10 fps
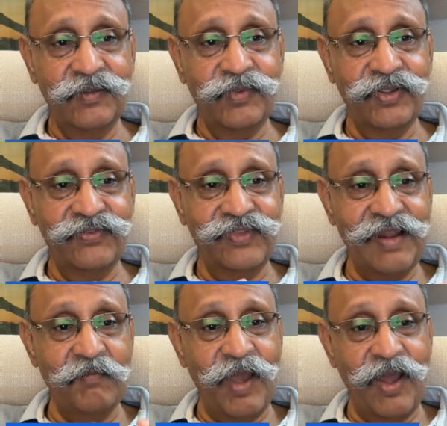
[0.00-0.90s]
because
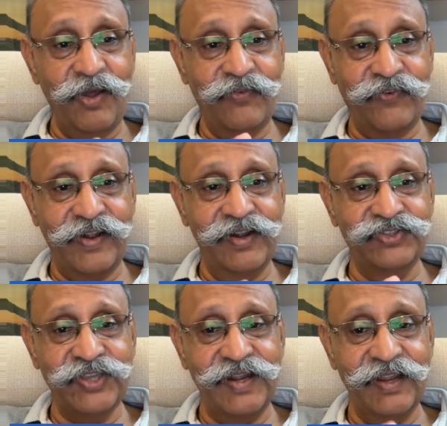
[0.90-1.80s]
then our friend
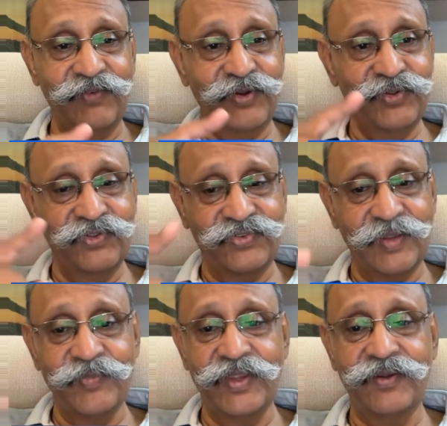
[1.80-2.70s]
China will do the
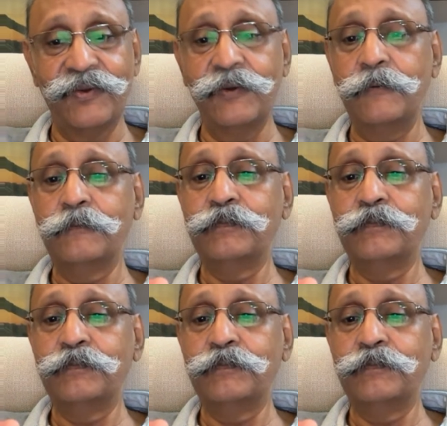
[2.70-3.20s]
same thing to